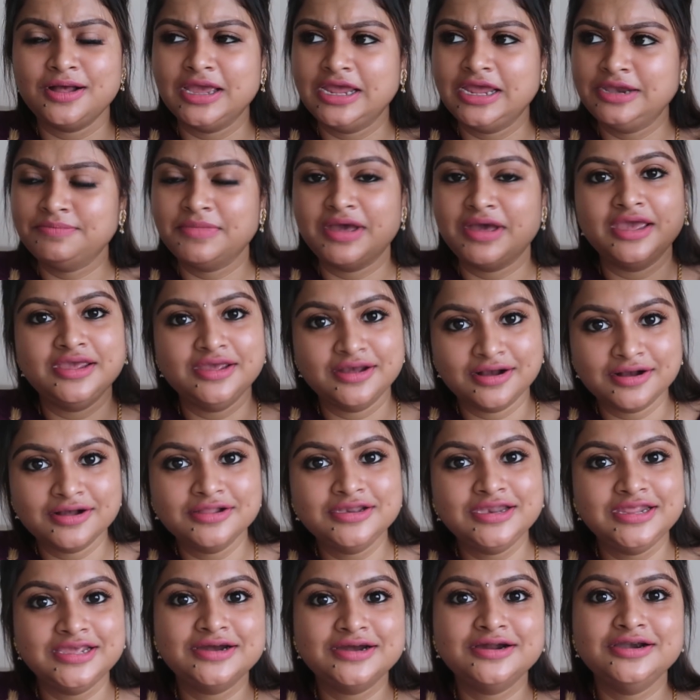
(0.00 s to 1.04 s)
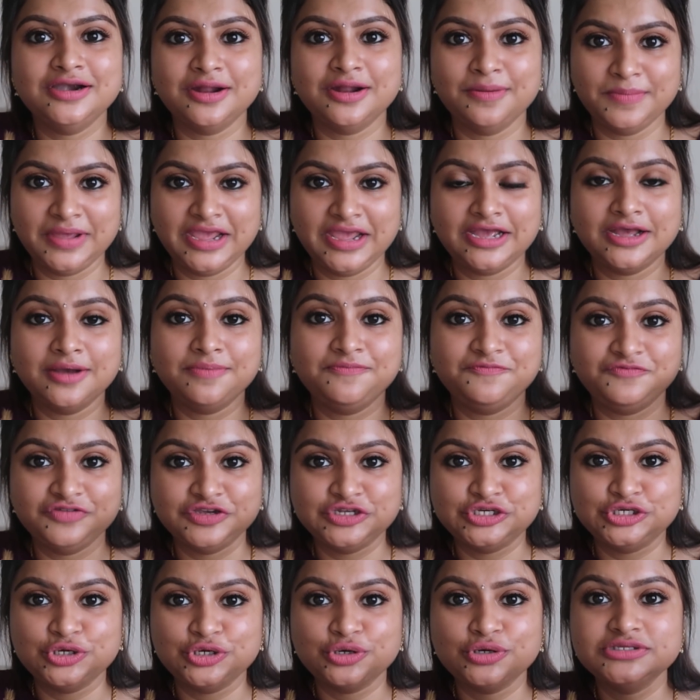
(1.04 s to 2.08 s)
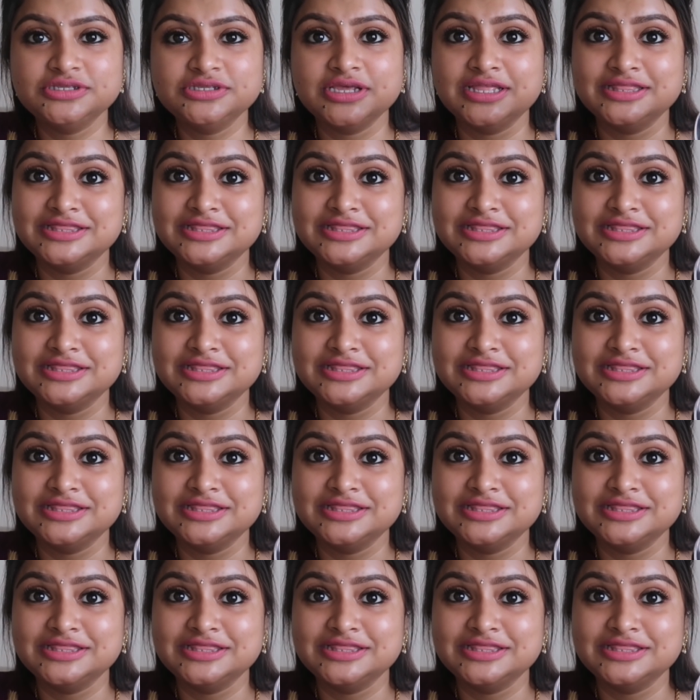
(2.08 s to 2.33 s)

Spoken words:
in my earlier makeup videos.